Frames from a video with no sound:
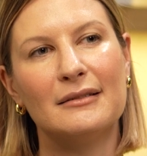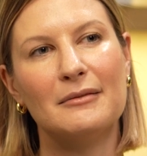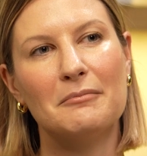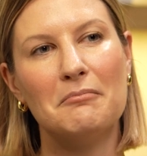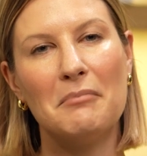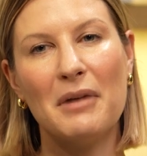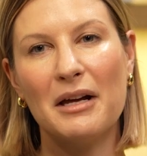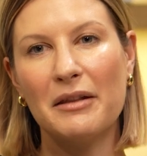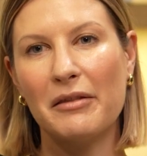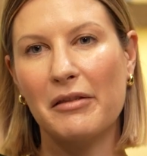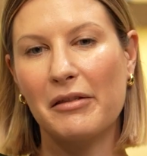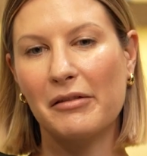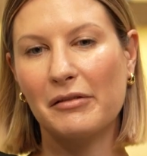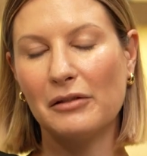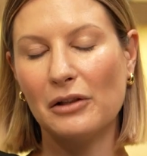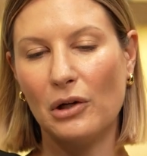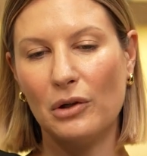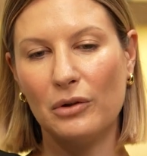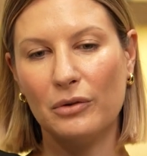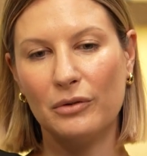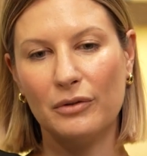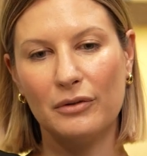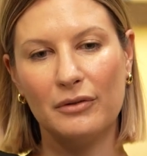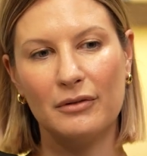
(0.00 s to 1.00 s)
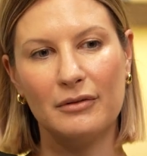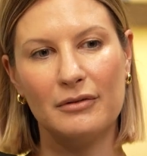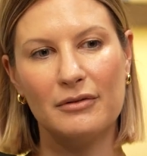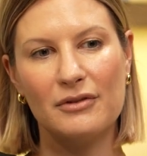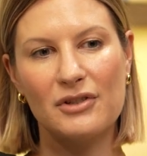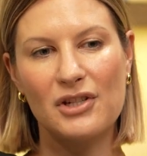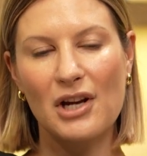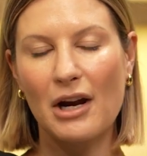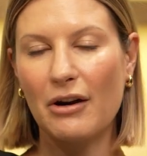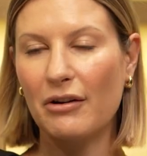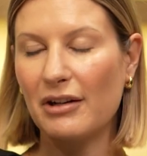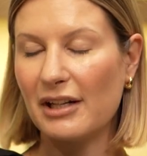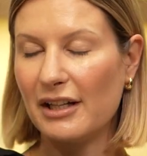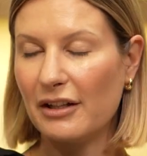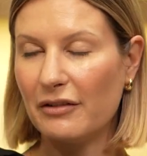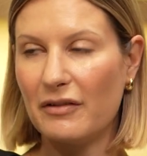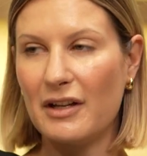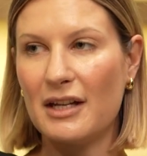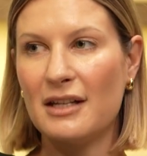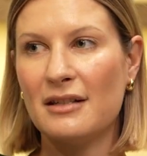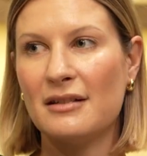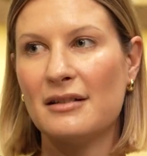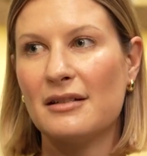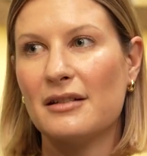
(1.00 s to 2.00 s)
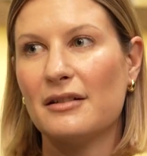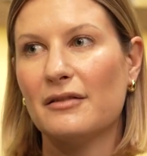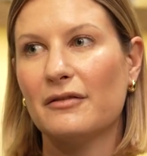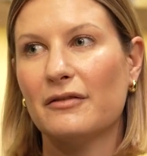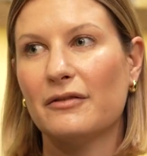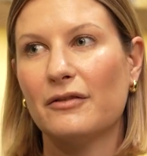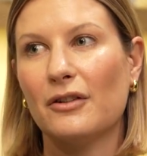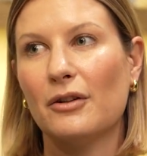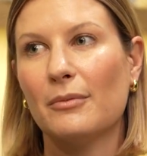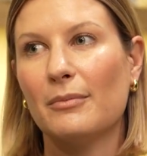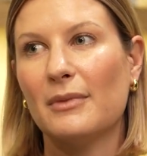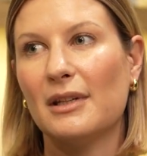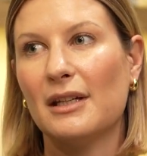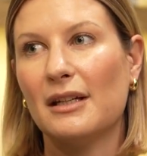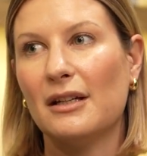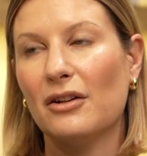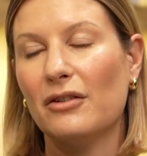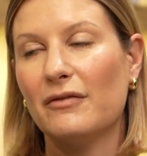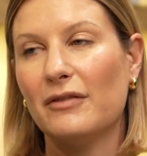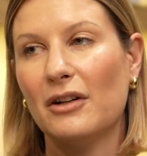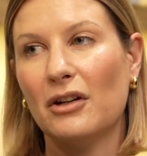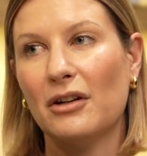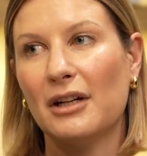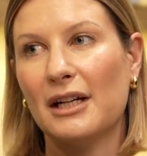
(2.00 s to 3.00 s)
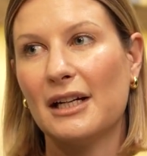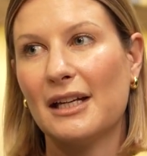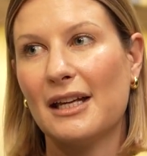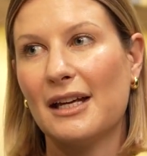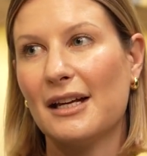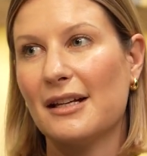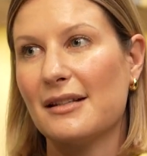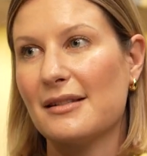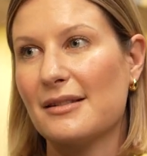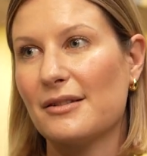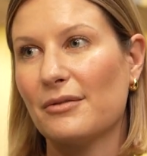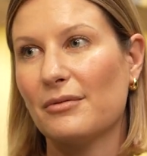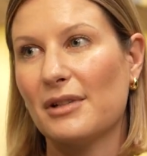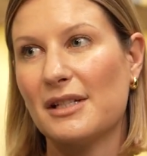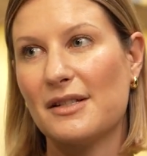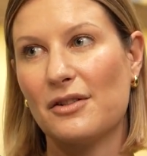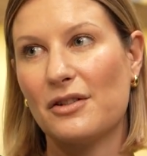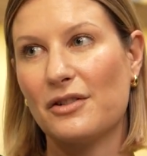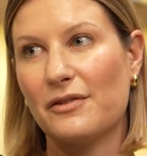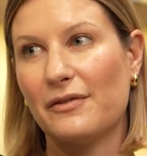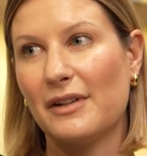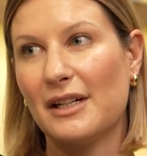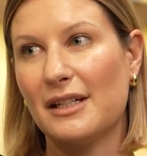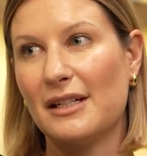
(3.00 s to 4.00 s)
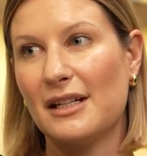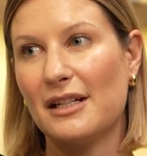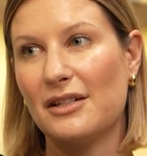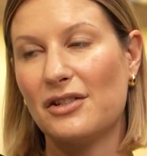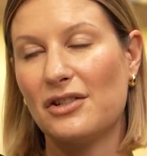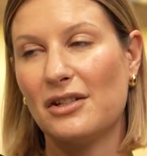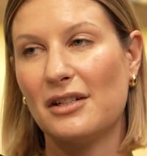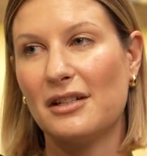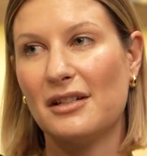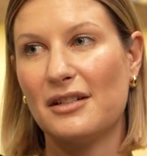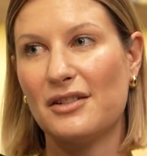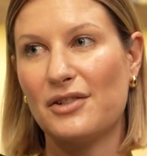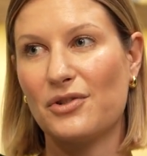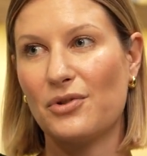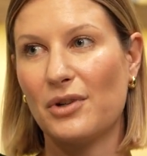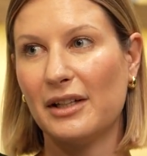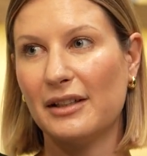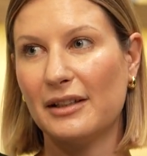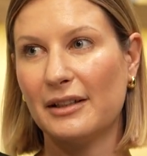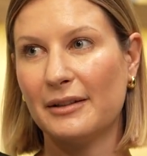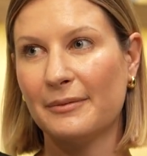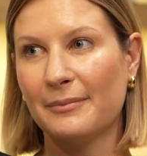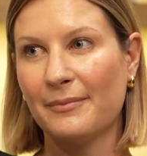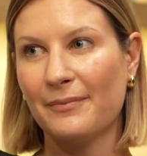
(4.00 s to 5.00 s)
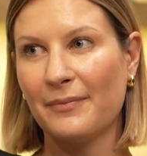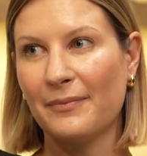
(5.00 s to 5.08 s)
month-long charity event from the Ovarian Cancer Research Foundation in Australia.